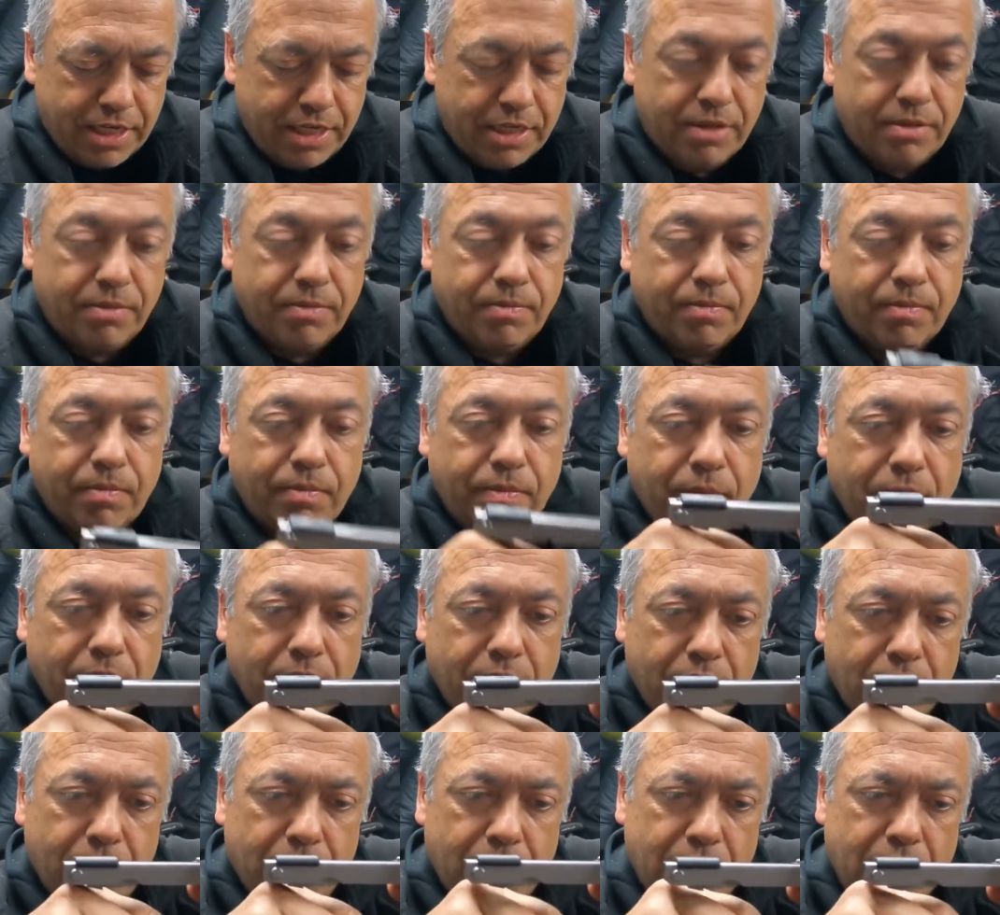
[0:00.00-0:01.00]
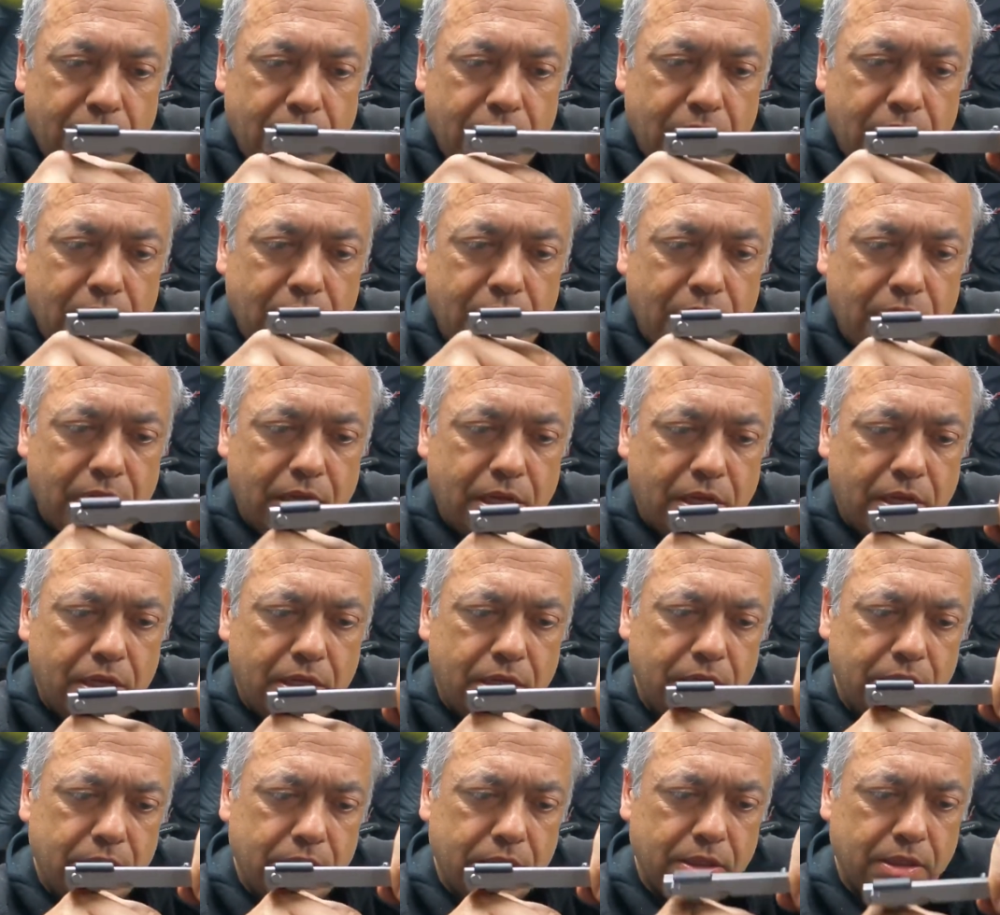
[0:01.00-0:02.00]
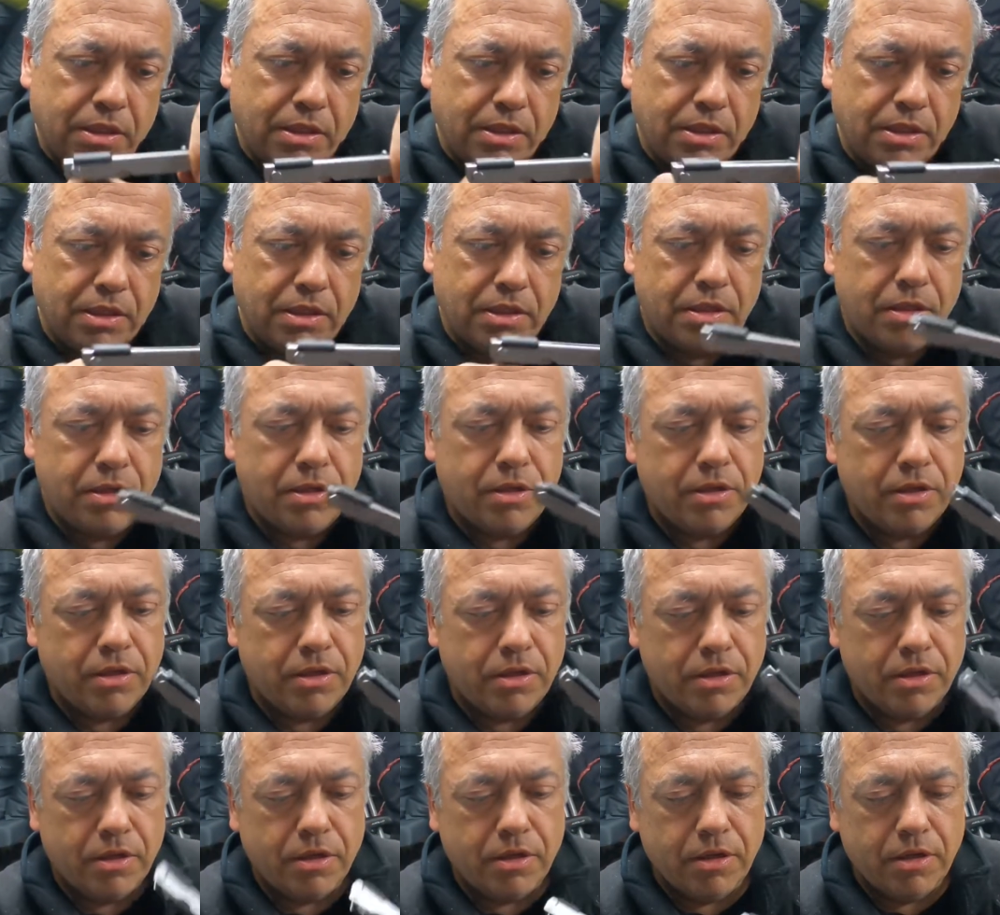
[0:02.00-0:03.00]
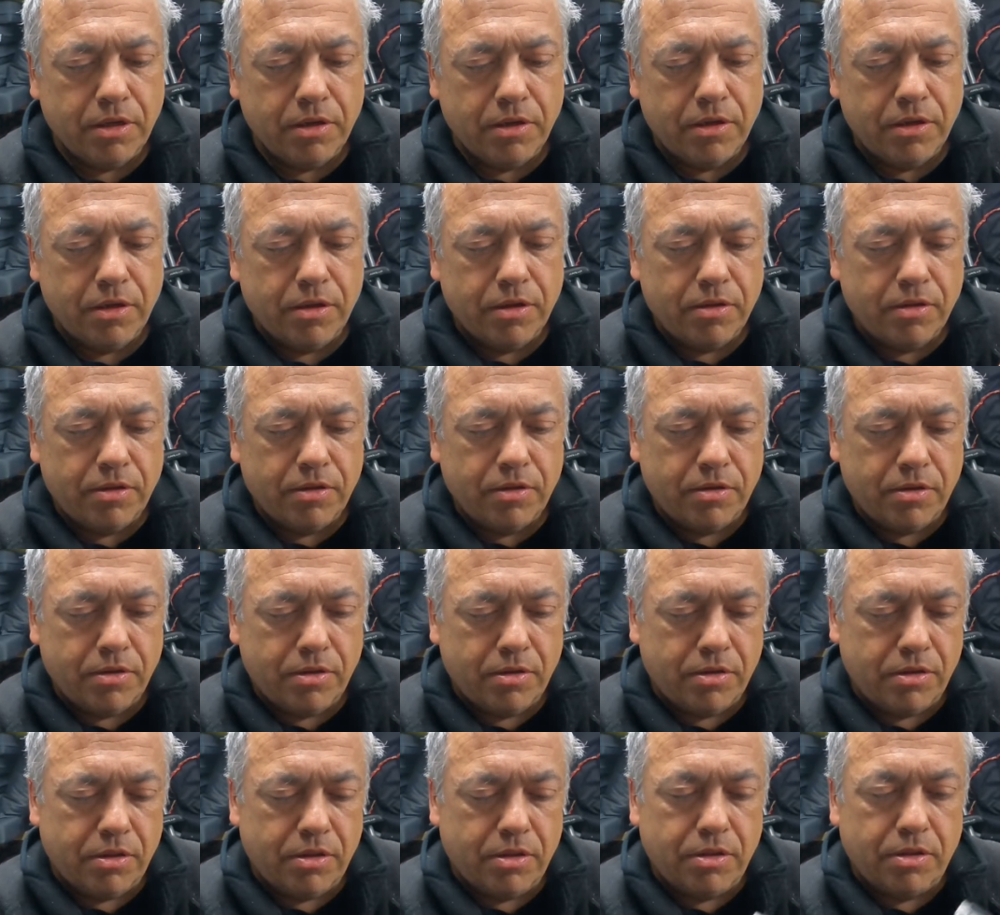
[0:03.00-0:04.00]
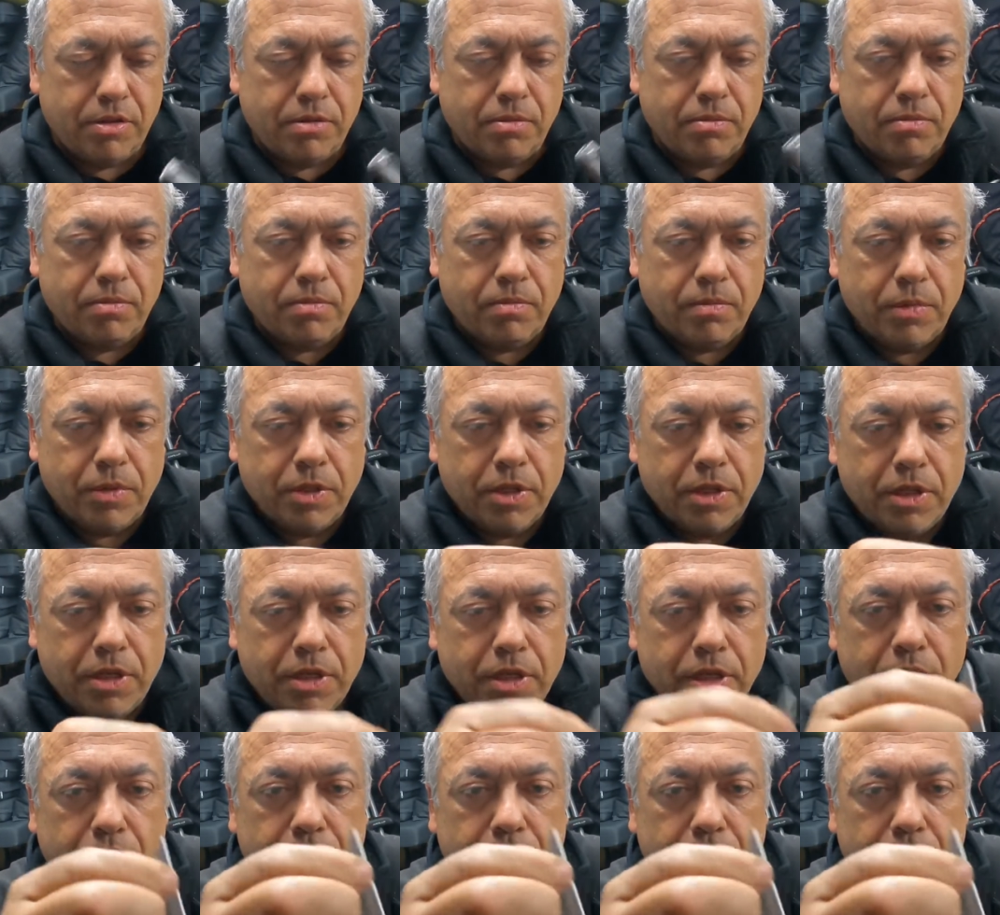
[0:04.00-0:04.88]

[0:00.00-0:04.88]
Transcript: Nobody speaks.